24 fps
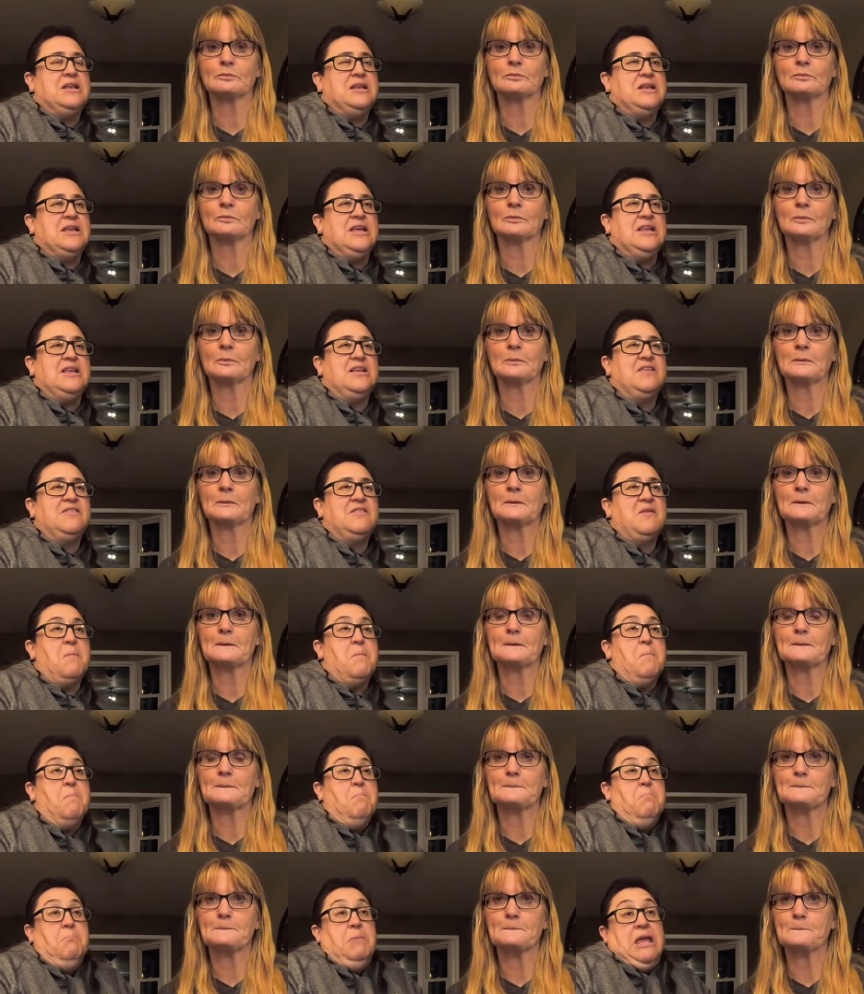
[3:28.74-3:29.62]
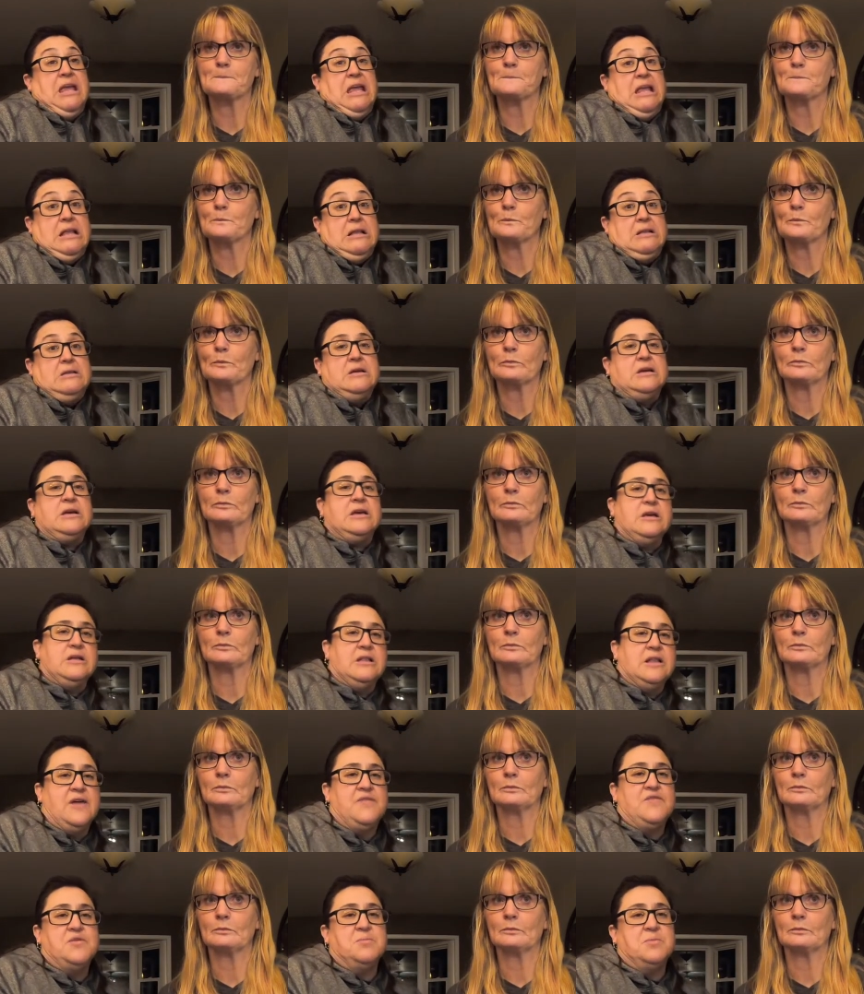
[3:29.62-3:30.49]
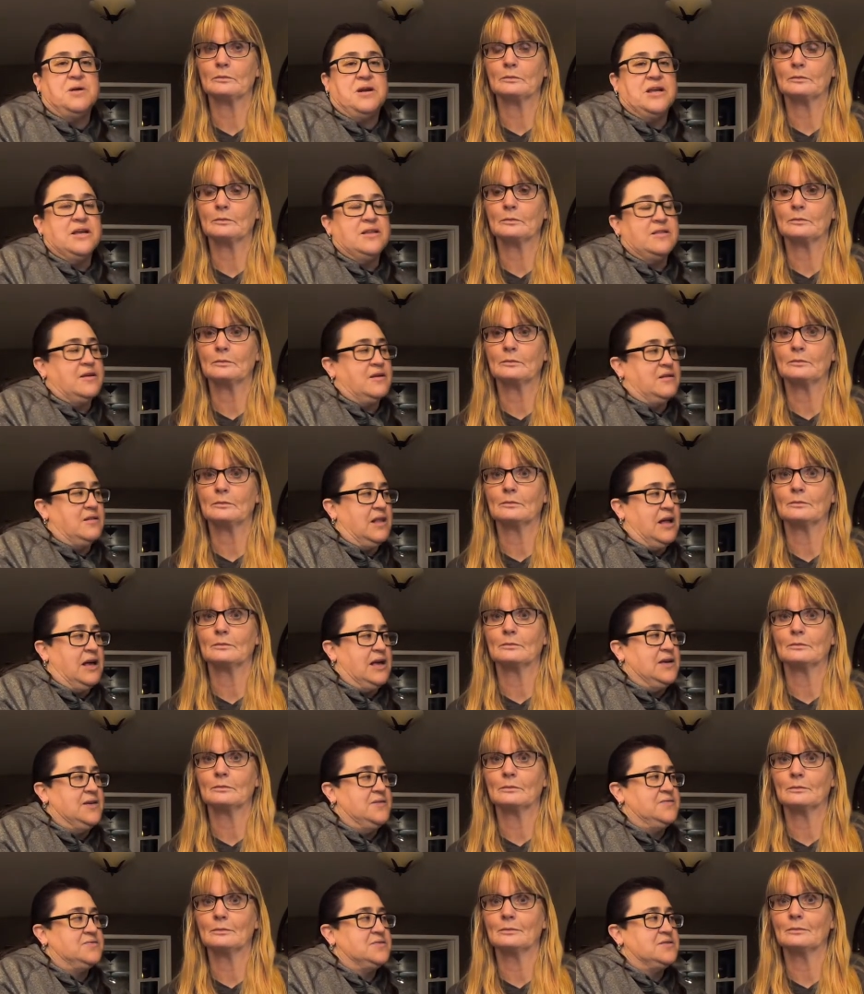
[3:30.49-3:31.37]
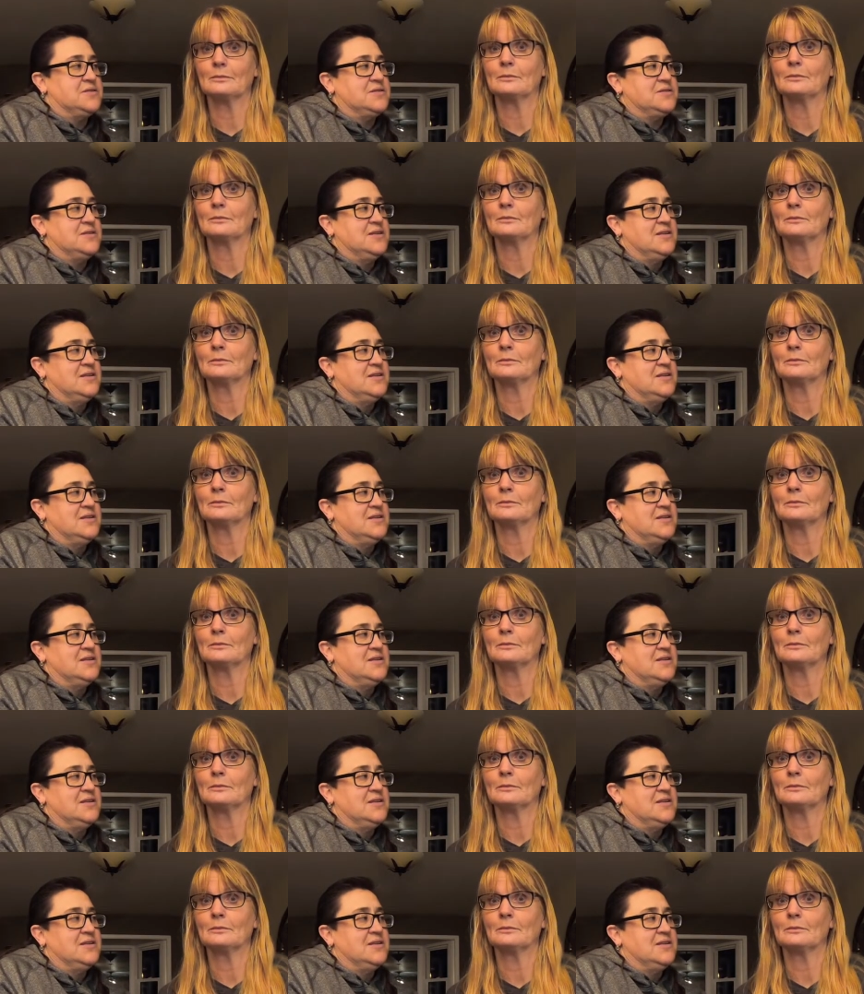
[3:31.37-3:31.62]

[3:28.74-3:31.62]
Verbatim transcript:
Speaker 1: and he doesn't mean to kill everybody in their lives.